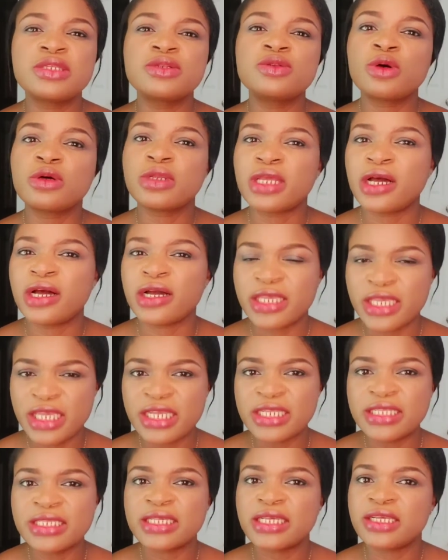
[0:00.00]
on our
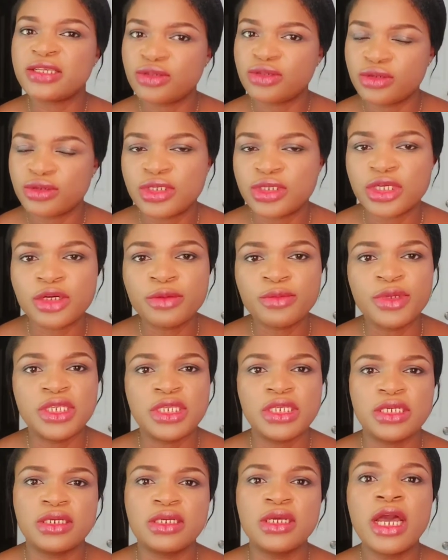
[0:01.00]
kids and social
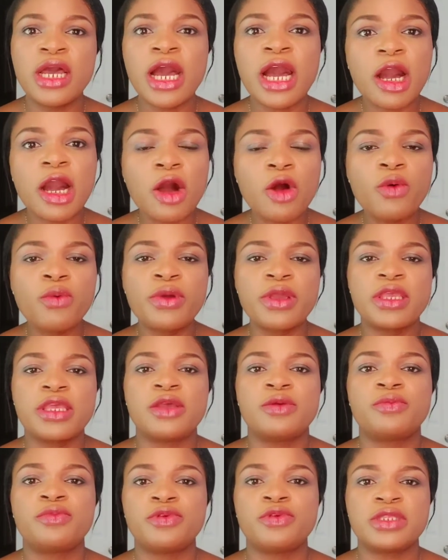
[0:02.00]
media, how we can
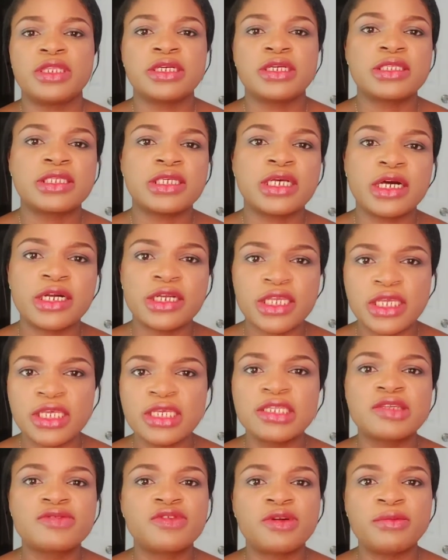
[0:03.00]
protect our
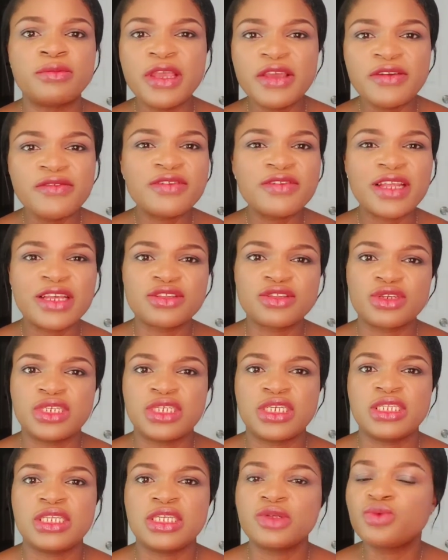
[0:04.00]
kids from evil
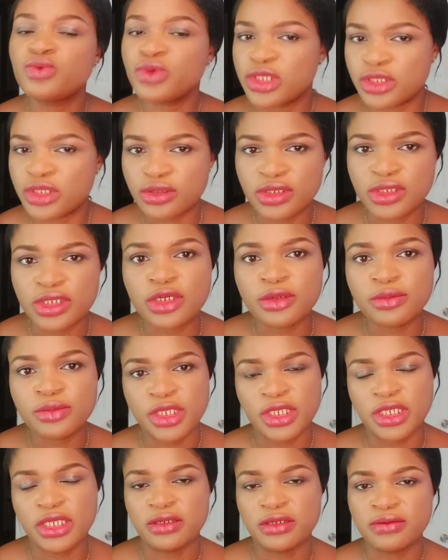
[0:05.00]
associated with social
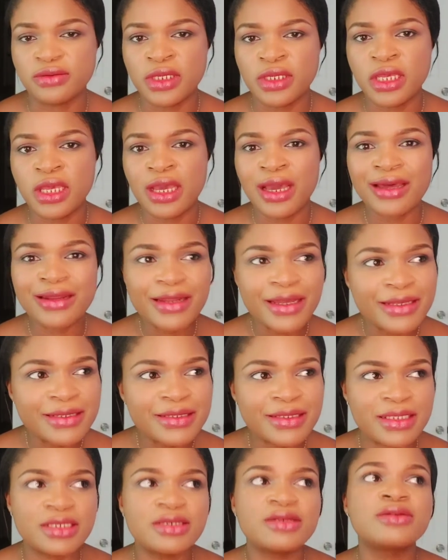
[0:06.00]
media. And I
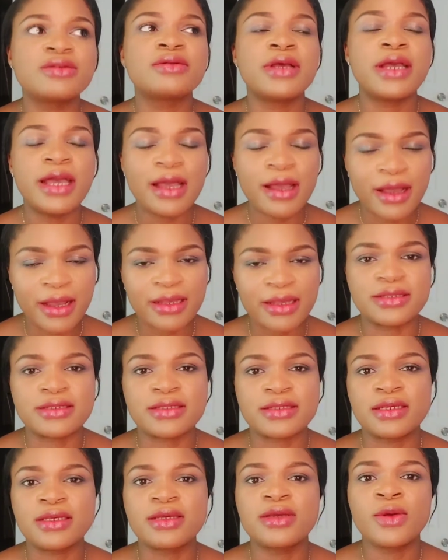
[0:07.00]
still
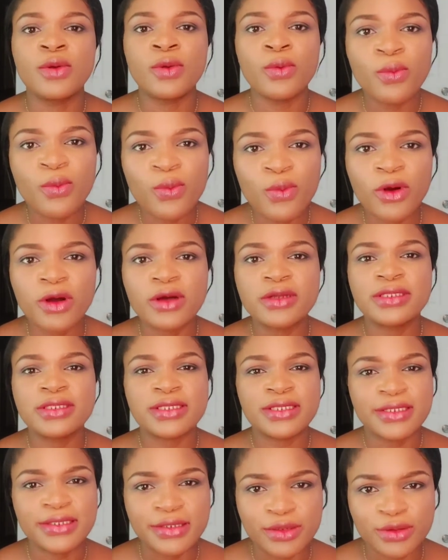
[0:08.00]
ask, what
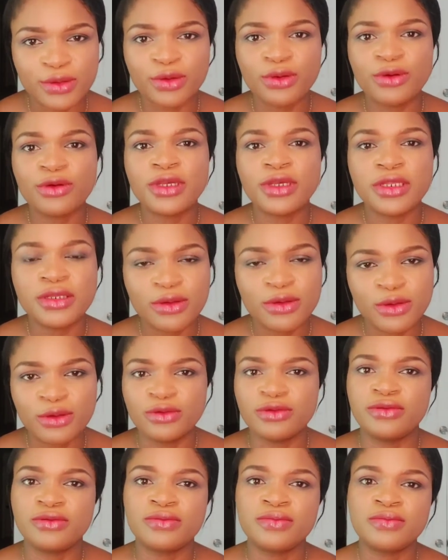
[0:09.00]
is going
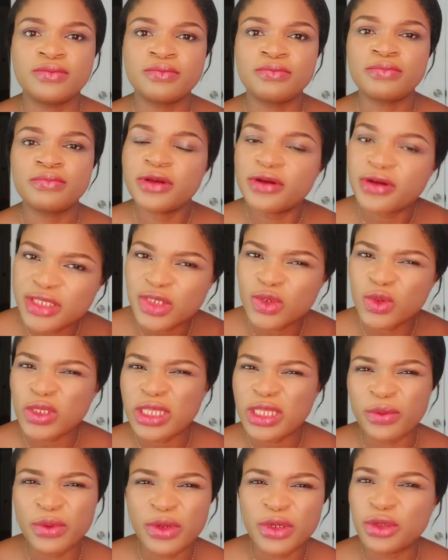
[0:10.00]
on? Parents, what
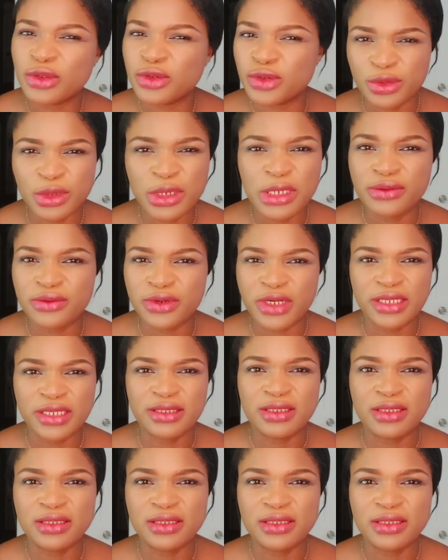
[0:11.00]
are we not doing right?